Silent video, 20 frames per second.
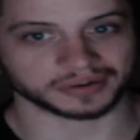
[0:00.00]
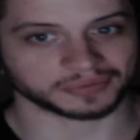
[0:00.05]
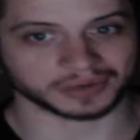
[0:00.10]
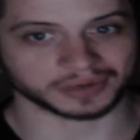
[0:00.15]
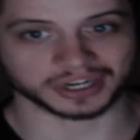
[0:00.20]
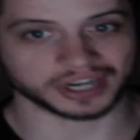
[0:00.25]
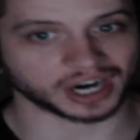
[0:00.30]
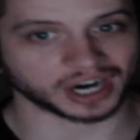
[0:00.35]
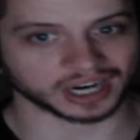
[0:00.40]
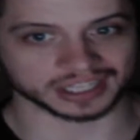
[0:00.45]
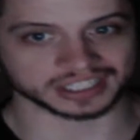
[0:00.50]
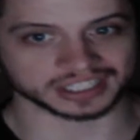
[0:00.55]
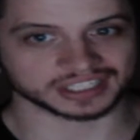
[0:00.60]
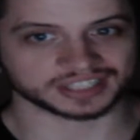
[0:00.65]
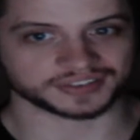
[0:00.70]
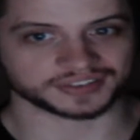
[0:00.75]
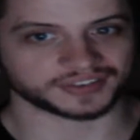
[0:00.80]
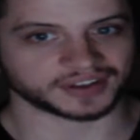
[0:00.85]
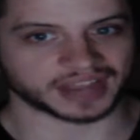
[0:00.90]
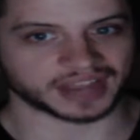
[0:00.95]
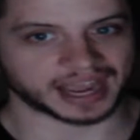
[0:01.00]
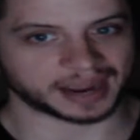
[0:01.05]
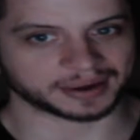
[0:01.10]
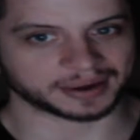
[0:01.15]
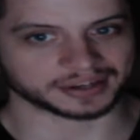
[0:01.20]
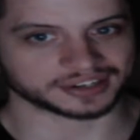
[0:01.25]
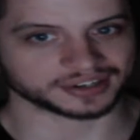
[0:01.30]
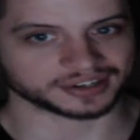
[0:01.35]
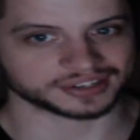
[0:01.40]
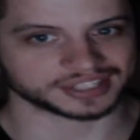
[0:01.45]
regardless of how
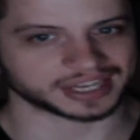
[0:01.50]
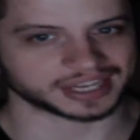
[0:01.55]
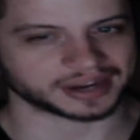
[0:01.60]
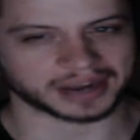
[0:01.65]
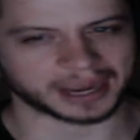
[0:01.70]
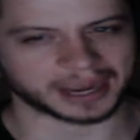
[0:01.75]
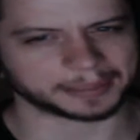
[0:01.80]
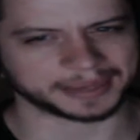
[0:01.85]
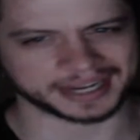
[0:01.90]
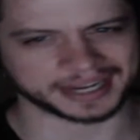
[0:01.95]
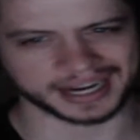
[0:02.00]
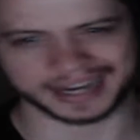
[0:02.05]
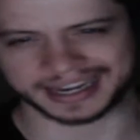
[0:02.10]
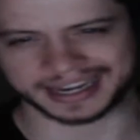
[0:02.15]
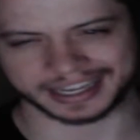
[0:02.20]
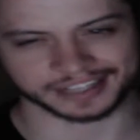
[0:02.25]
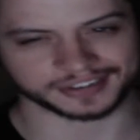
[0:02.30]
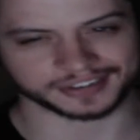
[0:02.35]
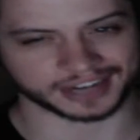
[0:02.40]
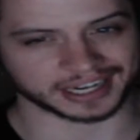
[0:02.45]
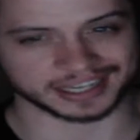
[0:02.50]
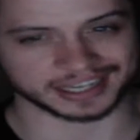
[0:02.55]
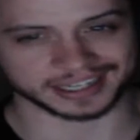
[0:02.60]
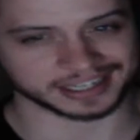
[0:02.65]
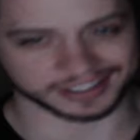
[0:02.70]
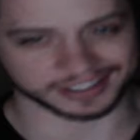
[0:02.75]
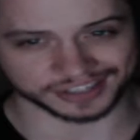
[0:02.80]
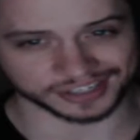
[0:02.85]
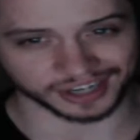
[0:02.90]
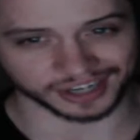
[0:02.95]
it turns out. I mean, I guess I could
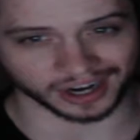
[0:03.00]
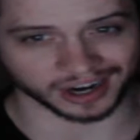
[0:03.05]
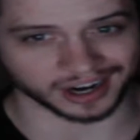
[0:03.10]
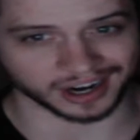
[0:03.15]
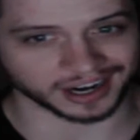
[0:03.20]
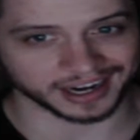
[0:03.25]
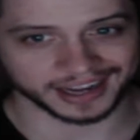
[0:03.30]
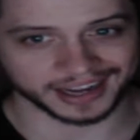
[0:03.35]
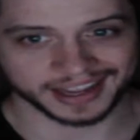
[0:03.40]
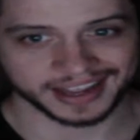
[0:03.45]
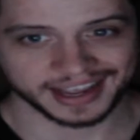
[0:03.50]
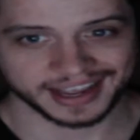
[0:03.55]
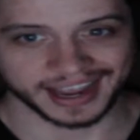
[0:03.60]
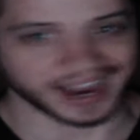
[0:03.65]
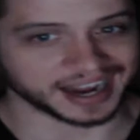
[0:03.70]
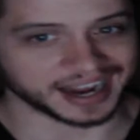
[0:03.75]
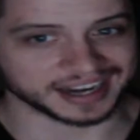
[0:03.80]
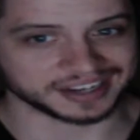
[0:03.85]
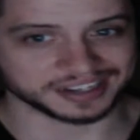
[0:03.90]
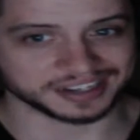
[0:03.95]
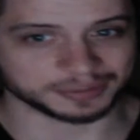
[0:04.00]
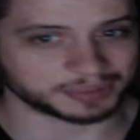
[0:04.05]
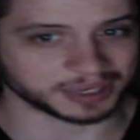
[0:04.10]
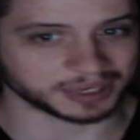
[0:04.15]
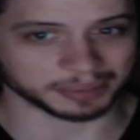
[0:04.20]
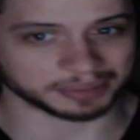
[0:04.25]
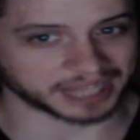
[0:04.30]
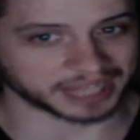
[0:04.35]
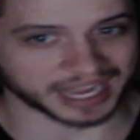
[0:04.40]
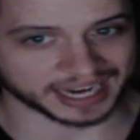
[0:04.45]
hit start and it'd just
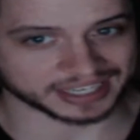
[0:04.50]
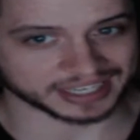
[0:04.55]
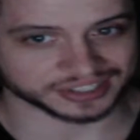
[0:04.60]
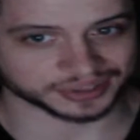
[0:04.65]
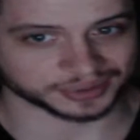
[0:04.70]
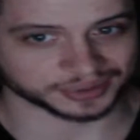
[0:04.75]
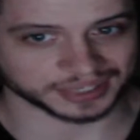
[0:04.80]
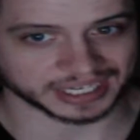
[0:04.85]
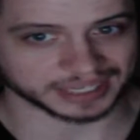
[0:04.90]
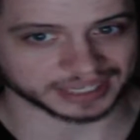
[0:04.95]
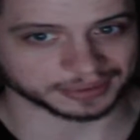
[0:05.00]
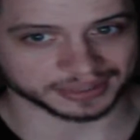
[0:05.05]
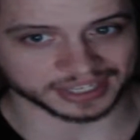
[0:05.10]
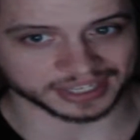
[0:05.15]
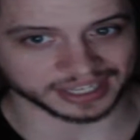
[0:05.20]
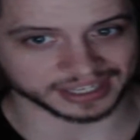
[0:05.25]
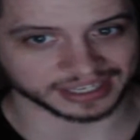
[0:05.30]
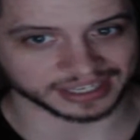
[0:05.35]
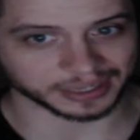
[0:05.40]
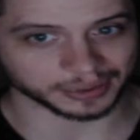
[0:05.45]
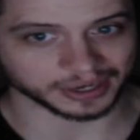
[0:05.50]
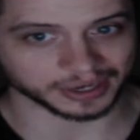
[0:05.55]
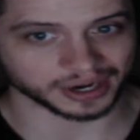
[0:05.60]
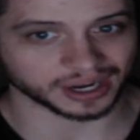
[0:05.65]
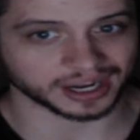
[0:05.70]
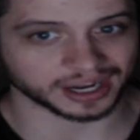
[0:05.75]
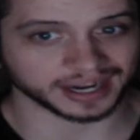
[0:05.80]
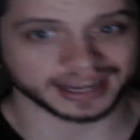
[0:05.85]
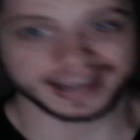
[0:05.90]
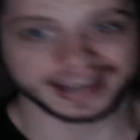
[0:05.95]
be a black screen with nothing going
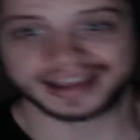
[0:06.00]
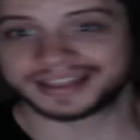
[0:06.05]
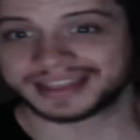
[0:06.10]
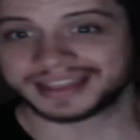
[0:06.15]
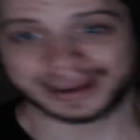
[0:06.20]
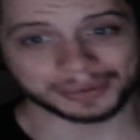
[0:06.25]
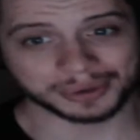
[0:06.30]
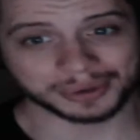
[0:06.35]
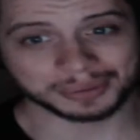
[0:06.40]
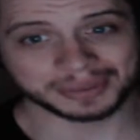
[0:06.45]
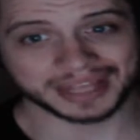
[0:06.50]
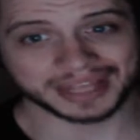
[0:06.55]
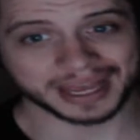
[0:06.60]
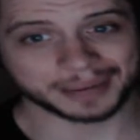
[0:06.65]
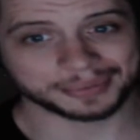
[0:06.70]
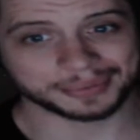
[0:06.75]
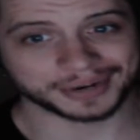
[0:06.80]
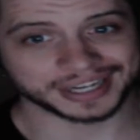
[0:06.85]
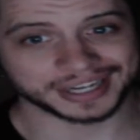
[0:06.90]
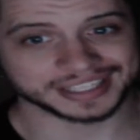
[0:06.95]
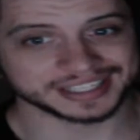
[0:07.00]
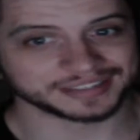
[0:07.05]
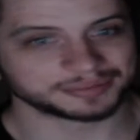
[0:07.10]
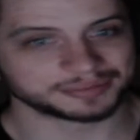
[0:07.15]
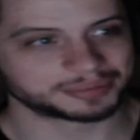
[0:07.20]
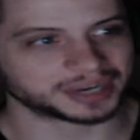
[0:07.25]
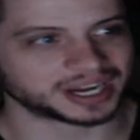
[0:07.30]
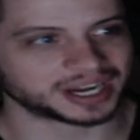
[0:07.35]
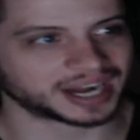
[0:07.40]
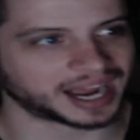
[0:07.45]
on. That wouldn't be that
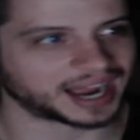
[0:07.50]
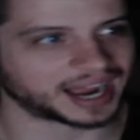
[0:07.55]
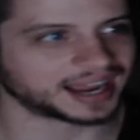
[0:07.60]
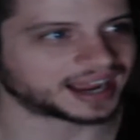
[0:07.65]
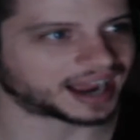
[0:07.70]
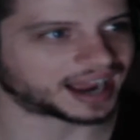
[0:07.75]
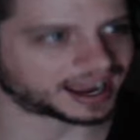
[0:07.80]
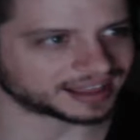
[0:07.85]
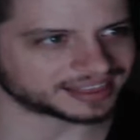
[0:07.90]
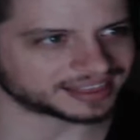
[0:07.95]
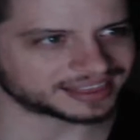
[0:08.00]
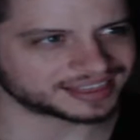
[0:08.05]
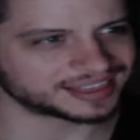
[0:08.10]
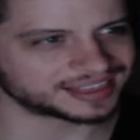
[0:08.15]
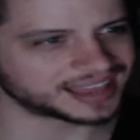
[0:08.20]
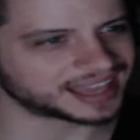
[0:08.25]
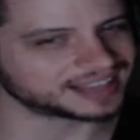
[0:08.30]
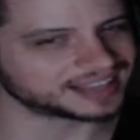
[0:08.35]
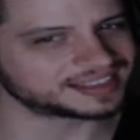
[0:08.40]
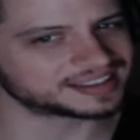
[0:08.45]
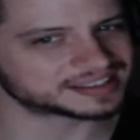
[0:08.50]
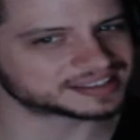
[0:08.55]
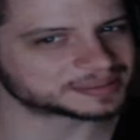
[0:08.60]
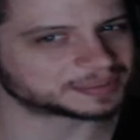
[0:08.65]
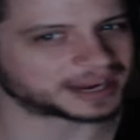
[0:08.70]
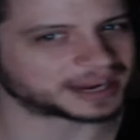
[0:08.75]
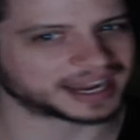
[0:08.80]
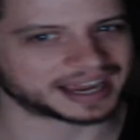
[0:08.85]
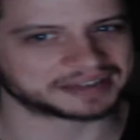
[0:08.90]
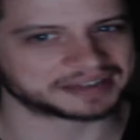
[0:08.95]
impressive, but I, I think this
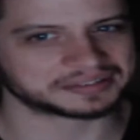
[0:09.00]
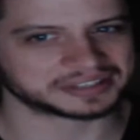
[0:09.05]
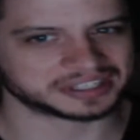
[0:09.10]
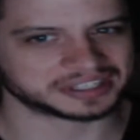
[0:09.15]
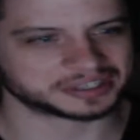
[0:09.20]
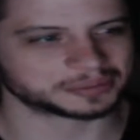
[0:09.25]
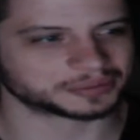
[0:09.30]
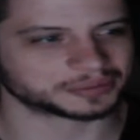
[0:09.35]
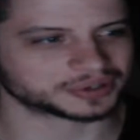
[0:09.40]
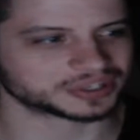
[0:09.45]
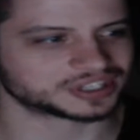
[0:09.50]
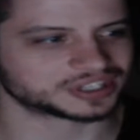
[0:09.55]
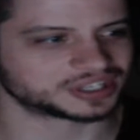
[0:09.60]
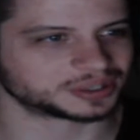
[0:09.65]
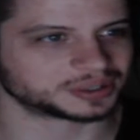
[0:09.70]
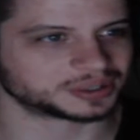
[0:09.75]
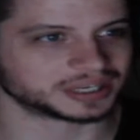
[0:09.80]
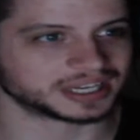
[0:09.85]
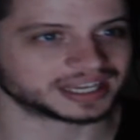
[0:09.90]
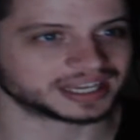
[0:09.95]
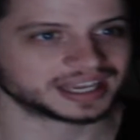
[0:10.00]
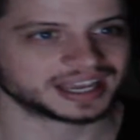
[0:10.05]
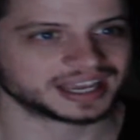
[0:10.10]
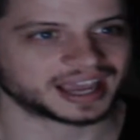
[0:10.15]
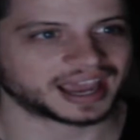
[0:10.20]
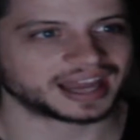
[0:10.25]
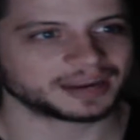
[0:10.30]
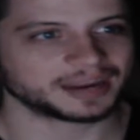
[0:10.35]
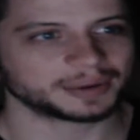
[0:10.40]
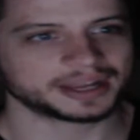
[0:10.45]
might have a little more to it.
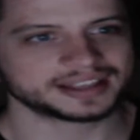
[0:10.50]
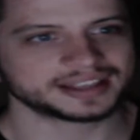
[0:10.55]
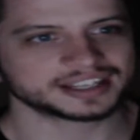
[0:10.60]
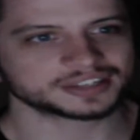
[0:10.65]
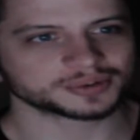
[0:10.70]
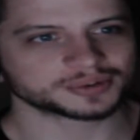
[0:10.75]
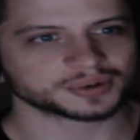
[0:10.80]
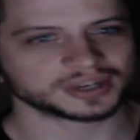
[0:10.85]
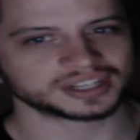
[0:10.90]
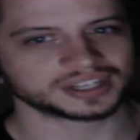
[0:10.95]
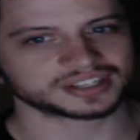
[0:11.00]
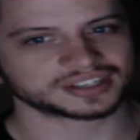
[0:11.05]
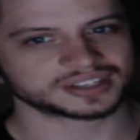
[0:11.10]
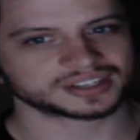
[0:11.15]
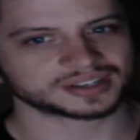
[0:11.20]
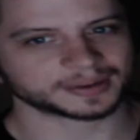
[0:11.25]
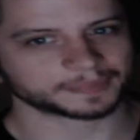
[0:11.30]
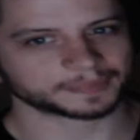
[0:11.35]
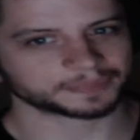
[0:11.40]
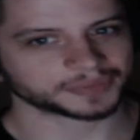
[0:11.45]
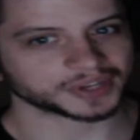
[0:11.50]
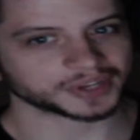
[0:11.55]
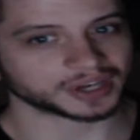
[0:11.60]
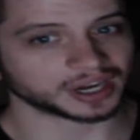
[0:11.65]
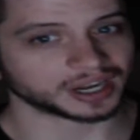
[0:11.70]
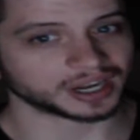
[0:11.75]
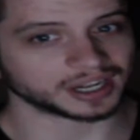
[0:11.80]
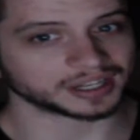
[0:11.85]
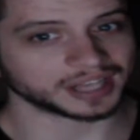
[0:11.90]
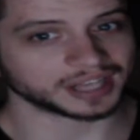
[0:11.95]
Anyway, this one is
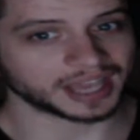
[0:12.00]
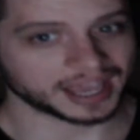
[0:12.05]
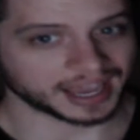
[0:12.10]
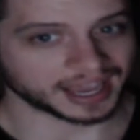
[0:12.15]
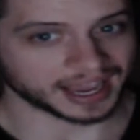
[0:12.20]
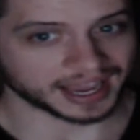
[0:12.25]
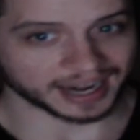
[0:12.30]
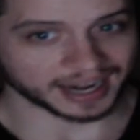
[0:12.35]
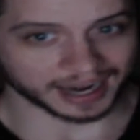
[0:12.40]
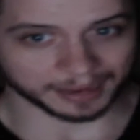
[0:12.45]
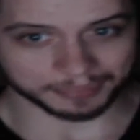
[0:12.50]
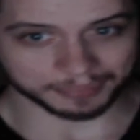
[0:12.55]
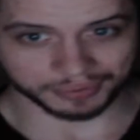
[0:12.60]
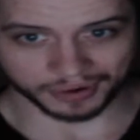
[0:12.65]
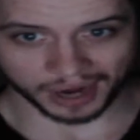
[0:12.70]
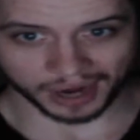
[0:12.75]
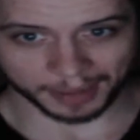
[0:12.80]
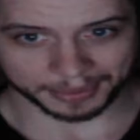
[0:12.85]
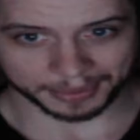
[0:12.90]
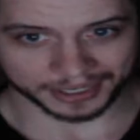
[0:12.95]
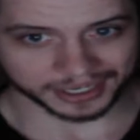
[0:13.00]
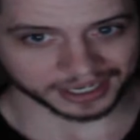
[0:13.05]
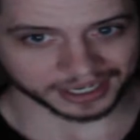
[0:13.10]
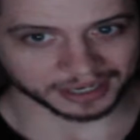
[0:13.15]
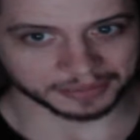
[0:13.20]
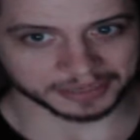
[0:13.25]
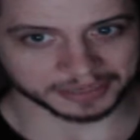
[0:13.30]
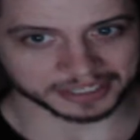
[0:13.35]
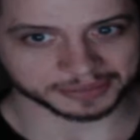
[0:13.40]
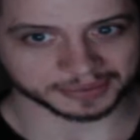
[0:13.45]
called, and I'm probably
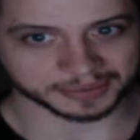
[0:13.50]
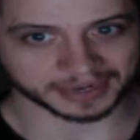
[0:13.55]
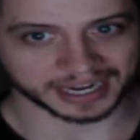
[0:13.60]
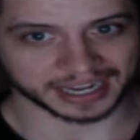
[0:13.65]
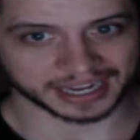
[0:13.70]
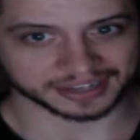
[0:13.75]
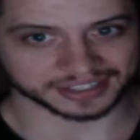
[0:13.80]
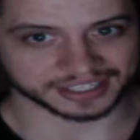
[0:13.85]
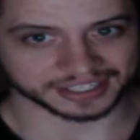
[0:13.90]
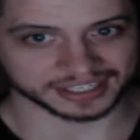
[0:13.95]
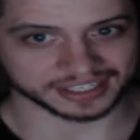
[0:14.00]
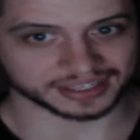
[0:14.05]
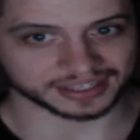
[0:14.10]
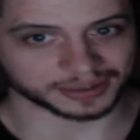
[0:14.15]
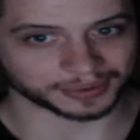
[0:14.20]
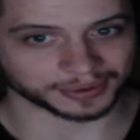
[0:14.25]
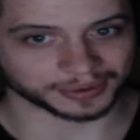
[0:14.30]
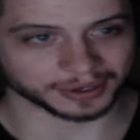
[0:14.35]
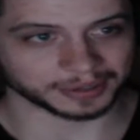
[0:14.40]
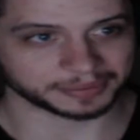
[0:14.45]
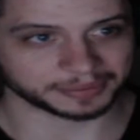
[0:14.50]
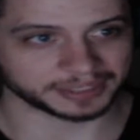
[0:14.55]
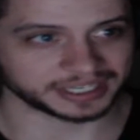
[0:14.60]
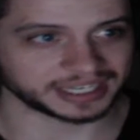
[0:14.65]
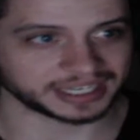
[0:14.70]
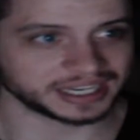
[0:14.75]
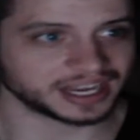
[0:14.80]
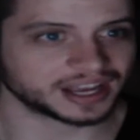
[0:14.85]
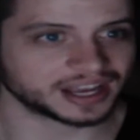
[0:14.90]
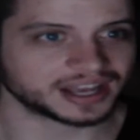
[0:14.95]
gonna mispronounce it
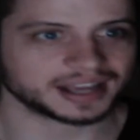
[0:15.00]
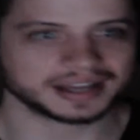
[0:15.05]
horribly,